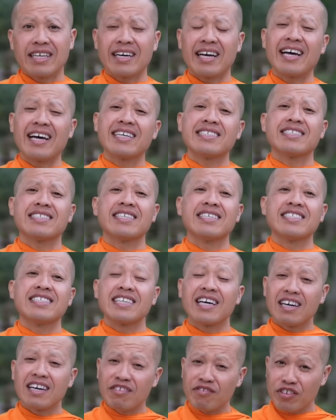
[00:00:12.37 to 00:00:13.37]
the
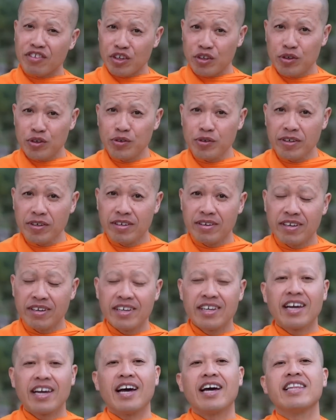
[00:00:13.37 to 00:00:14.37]
essence of you,
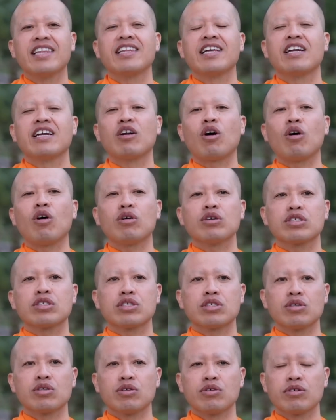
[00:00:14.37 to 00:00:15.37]
and then
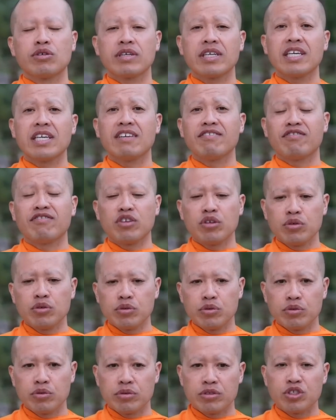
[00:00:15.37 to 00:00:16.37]
also if
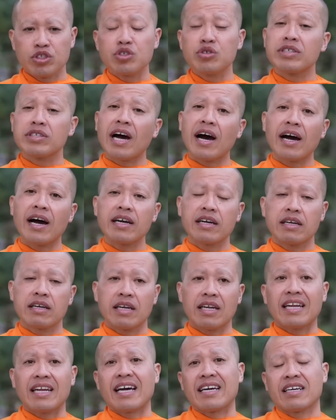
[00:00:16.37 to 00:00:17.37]
you do not
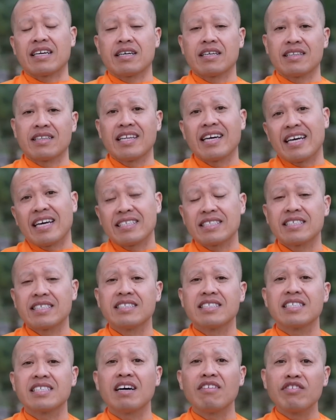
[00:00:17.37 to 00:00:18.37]
like the
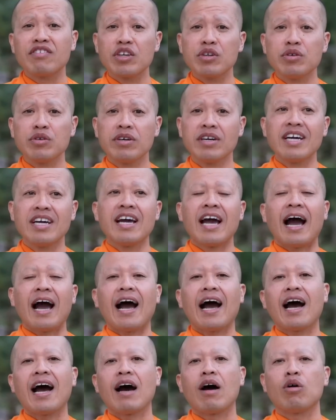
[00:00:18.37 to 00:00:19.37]
essence of you,
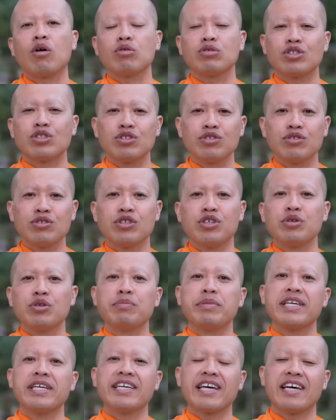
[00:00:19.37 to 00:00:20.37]
how do you
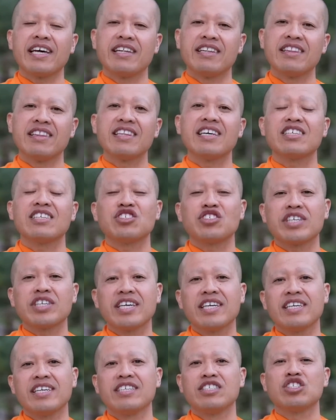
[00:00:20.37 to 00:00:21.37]
begin the
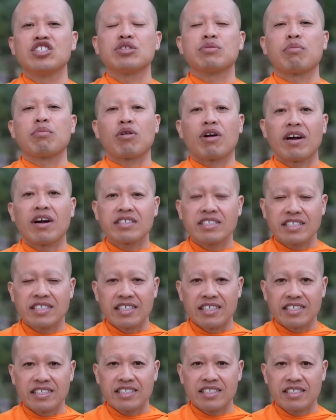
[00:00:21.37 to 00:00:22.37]
change
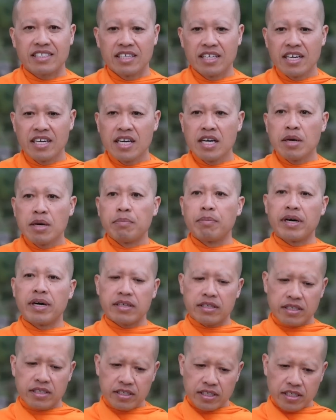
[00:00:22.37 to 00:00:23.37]
process? But